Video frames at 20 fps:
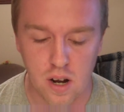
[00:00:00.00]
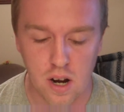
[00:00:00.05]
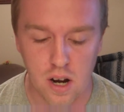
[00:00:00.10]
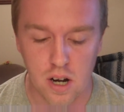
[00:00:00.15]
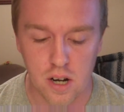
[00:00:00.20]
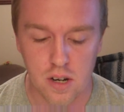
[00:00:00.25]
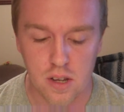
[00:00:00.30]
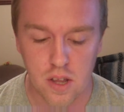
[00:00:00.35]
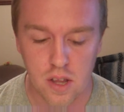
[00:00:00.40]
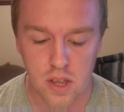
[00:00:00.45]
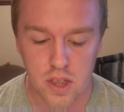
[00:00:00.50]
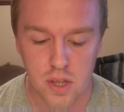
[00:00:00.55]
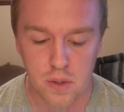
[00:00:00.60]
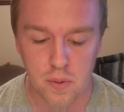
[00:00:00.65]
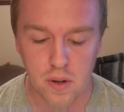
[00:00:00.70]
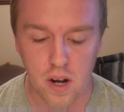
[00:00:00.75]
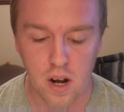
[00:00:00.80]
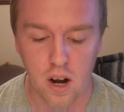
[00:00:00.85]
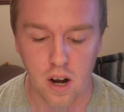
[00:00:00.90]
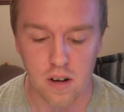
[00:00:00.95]
hard
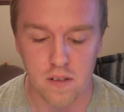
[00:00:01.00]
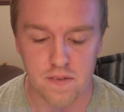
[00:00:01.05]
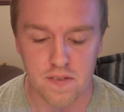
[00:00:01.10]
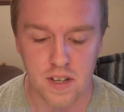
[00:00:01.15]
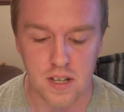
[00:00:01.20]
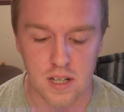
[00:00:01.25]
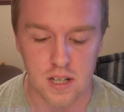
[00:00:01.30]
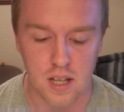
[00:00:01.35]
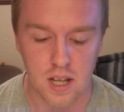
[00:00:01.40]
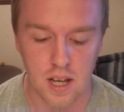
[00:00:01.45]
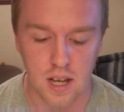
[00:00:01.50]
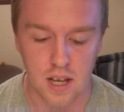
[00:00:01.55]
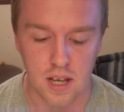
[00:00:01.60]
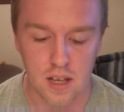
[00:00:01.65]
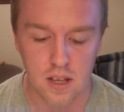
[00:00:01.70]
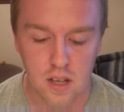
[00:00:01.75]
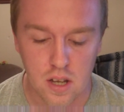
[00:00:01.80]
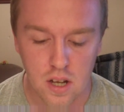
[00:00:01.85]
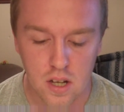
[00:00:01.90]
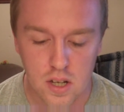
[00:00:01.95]
through a heartfelt
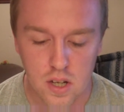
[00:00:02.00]
lie.